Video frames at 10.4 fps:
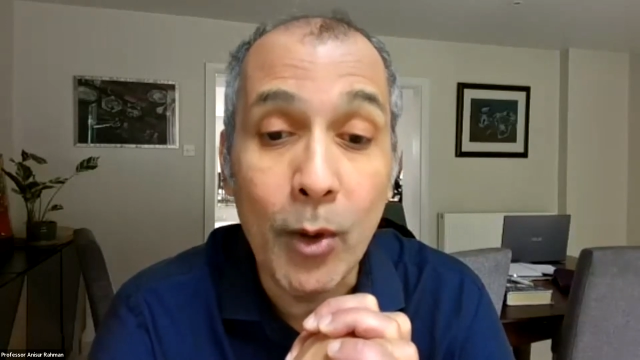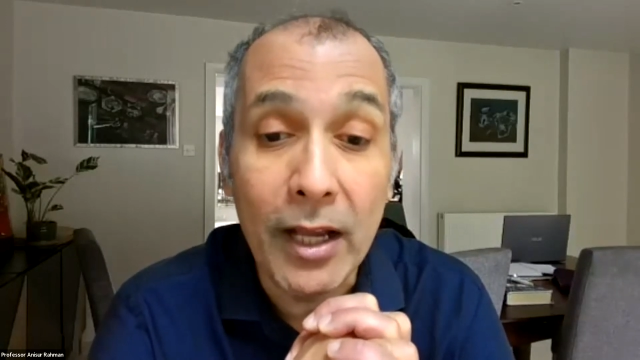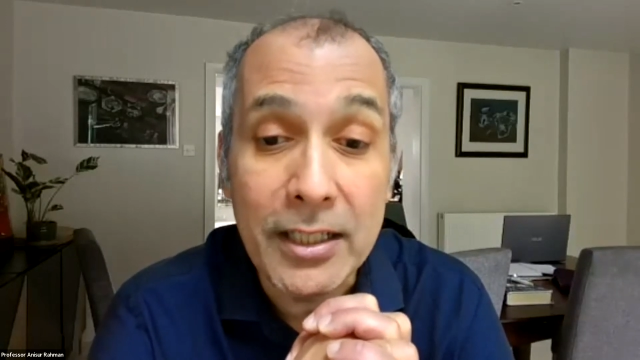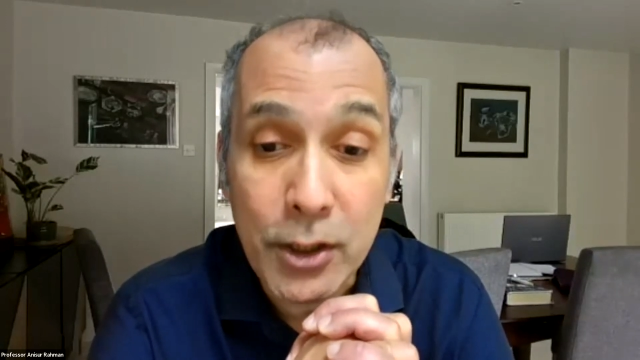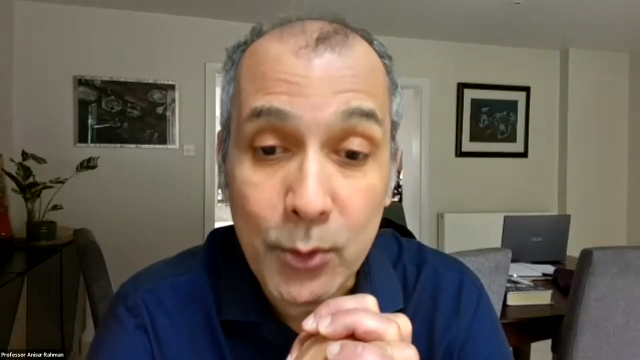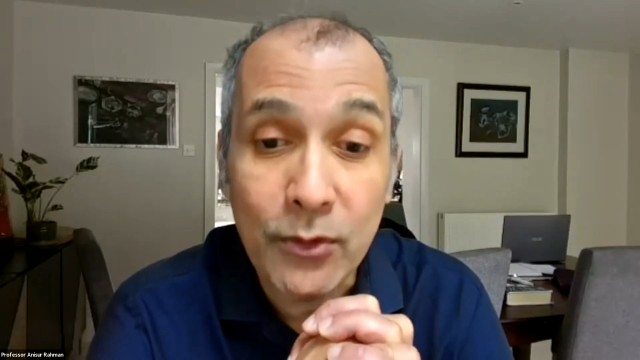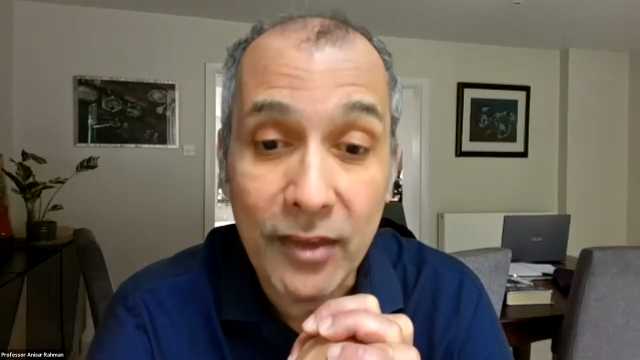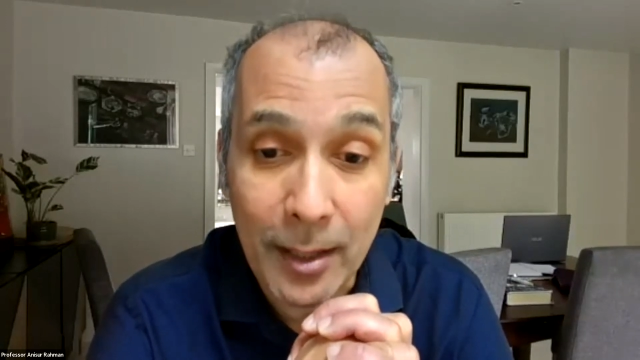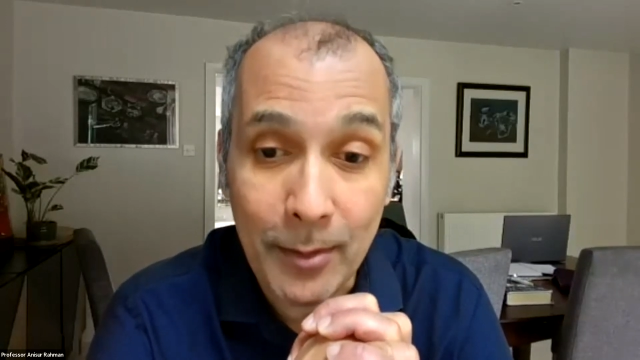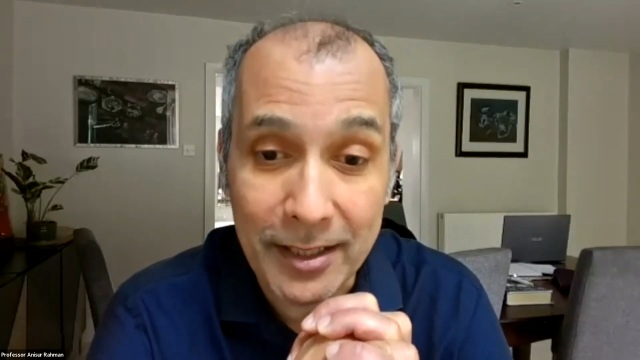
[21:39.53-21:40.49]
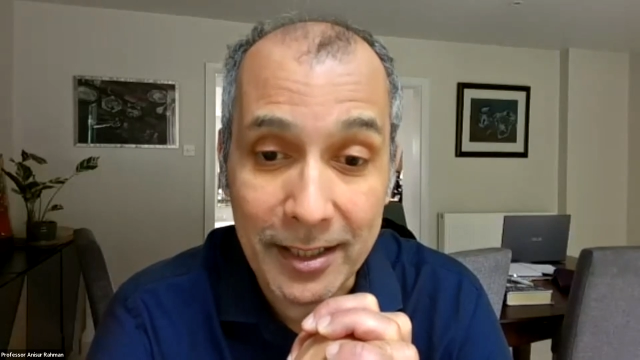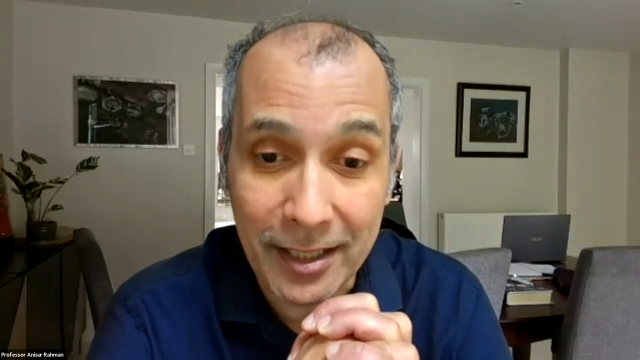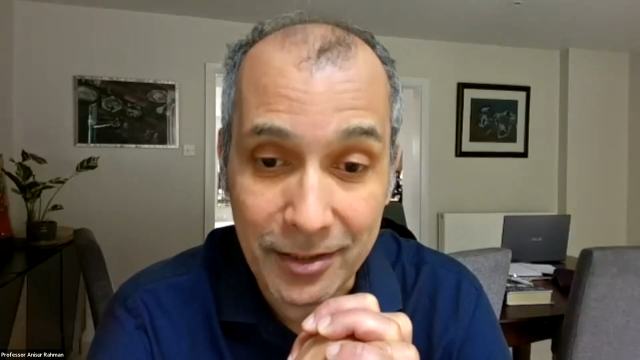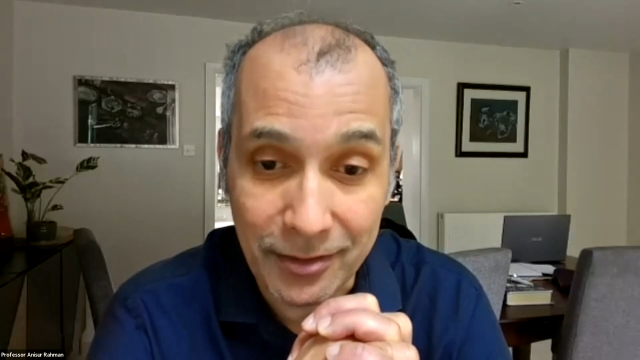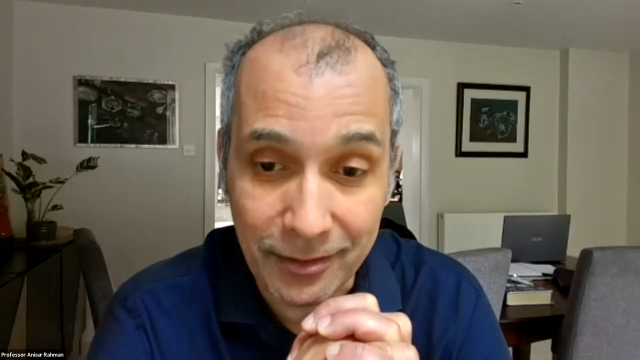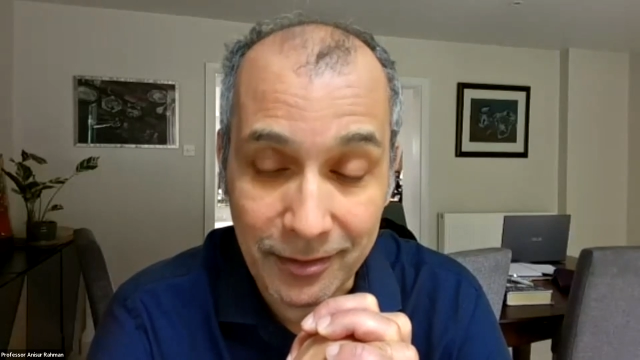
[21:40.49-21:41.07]
who I knew their
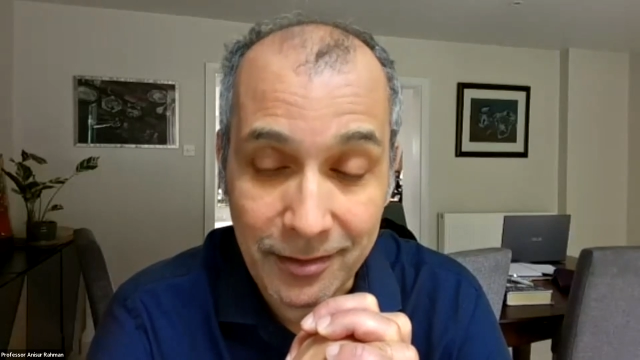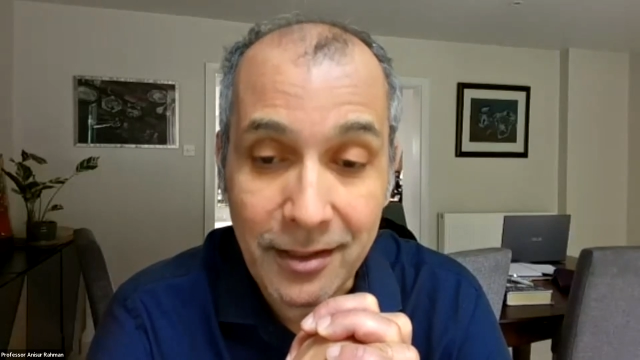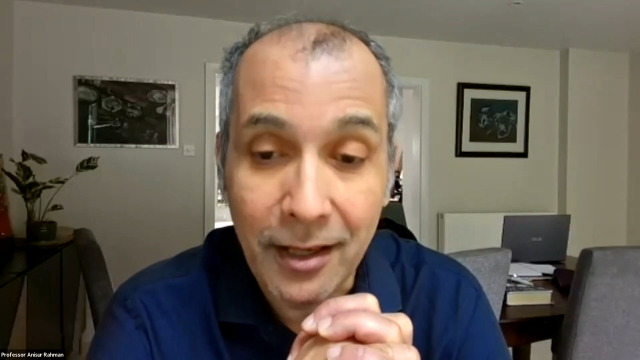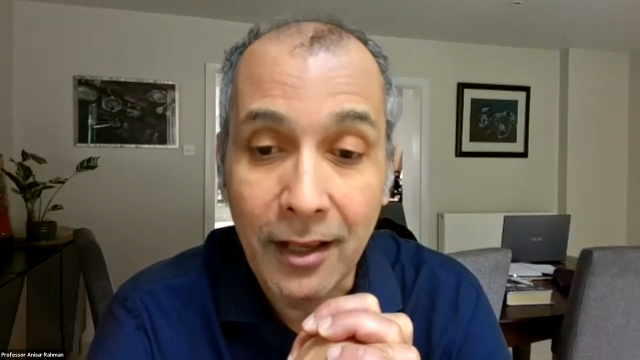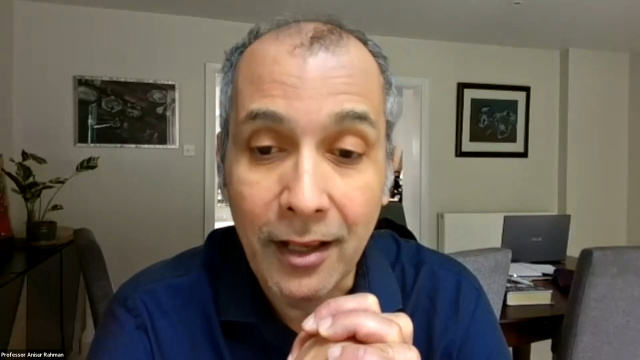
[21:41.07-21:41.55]
medications,